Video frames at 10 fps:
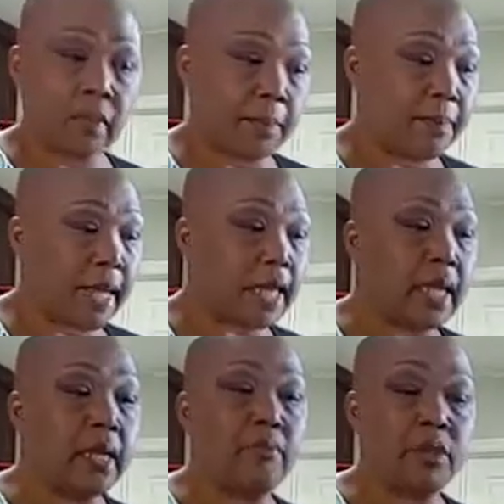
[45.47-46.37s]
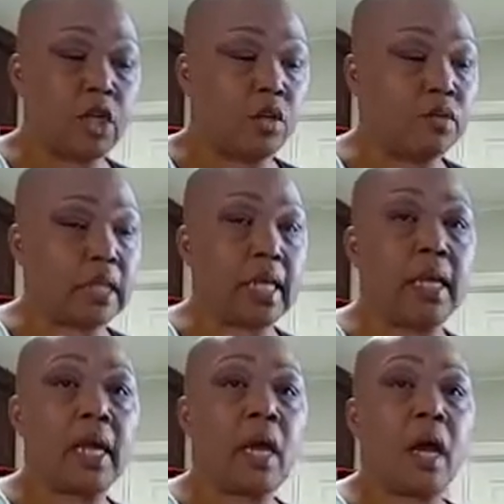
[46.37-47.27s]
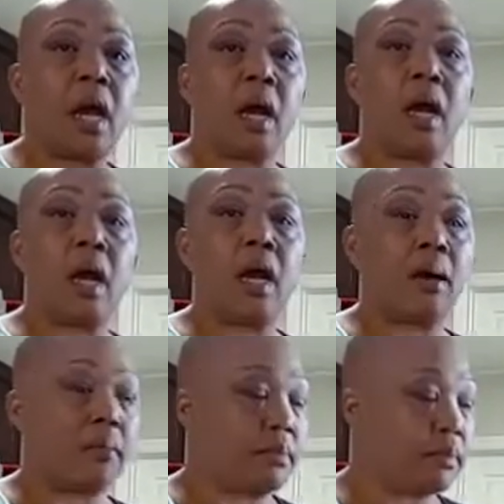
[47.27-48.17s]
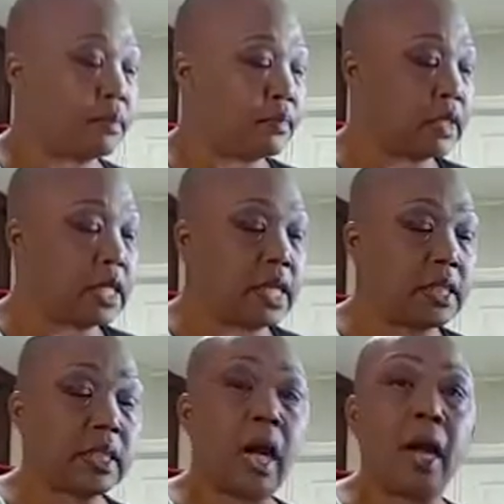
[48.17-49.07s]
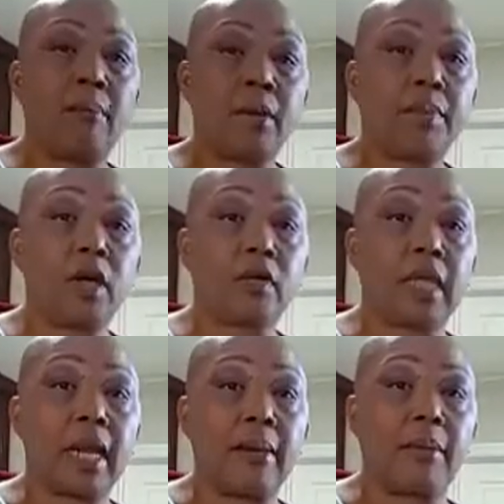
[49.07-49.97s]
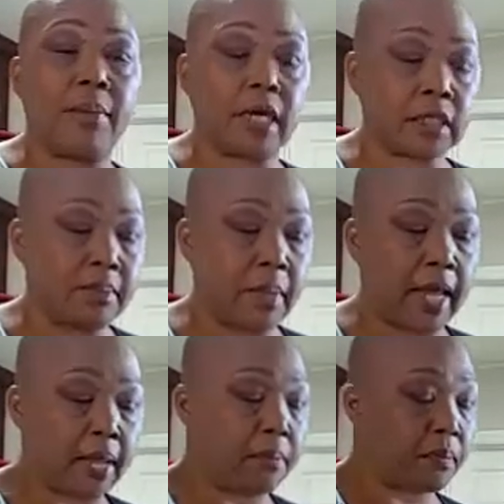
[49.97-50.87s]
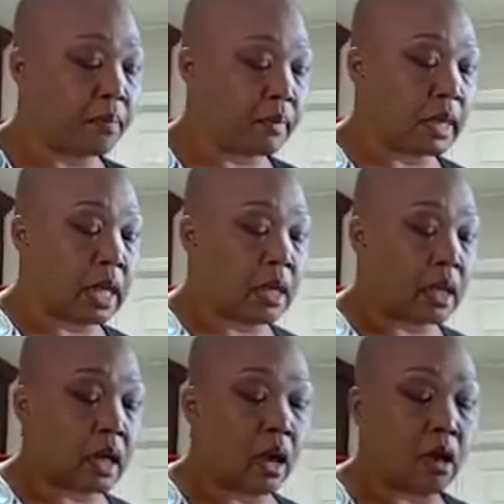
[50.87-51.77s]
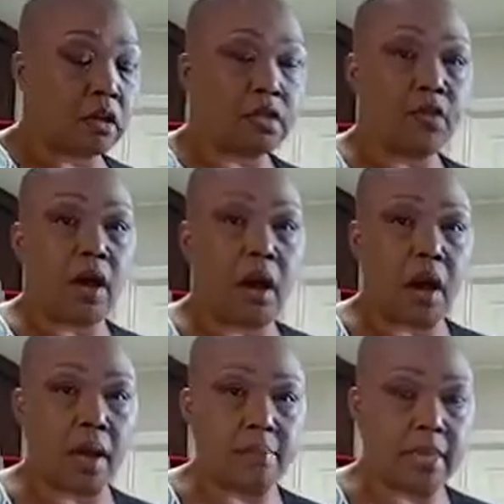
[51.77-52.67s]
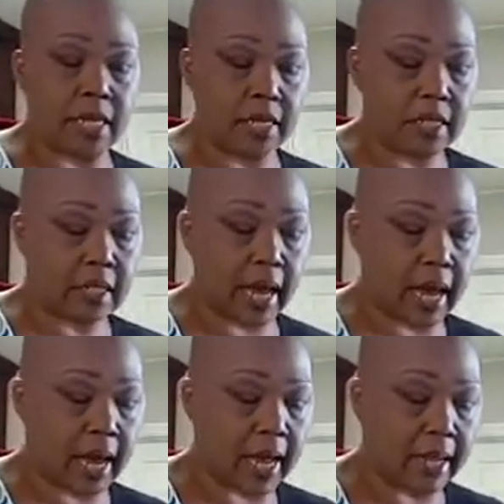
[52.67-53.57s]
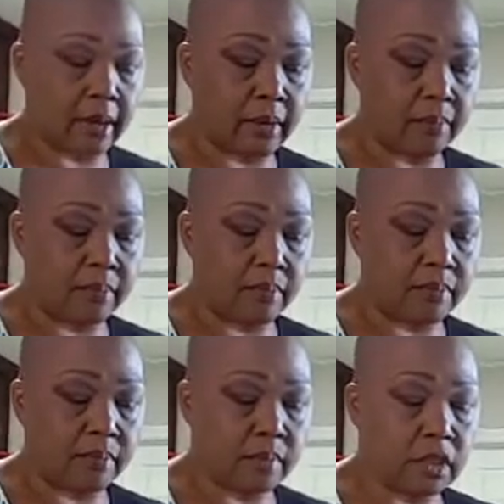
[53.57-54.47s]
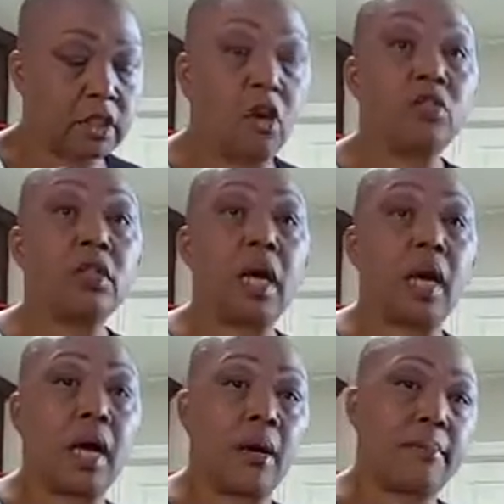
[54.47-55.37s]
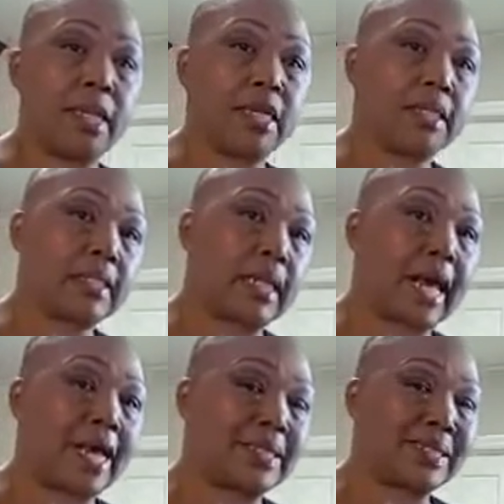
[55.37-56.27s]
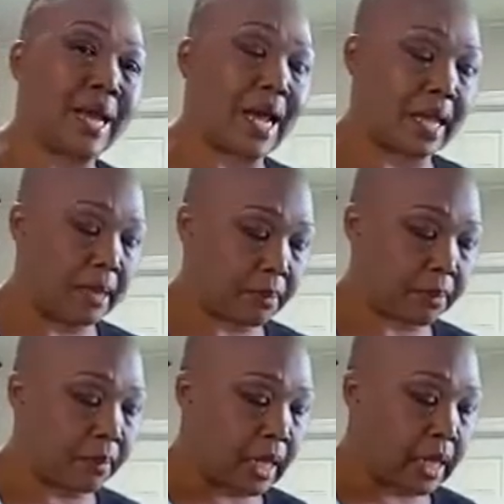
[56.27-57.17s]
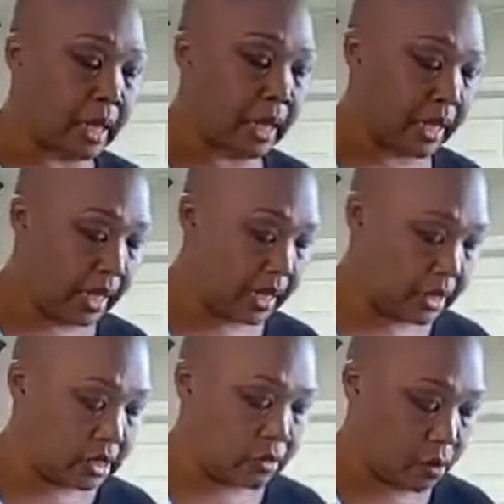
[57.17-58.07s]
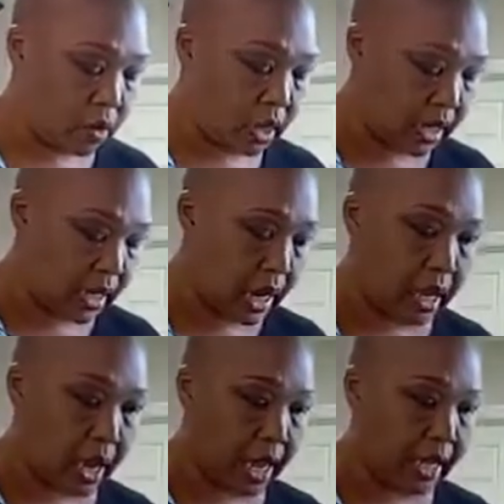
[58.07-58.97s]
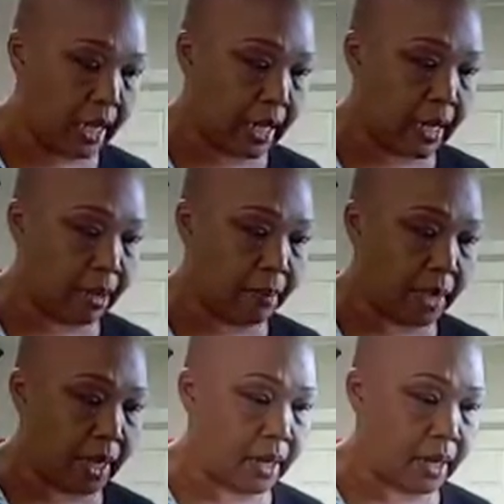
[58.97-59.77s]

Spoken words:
Make it, use it. Uh, this almond milk that I'm about to make calls for almonds. I soaked the almonds last night, and this morning I am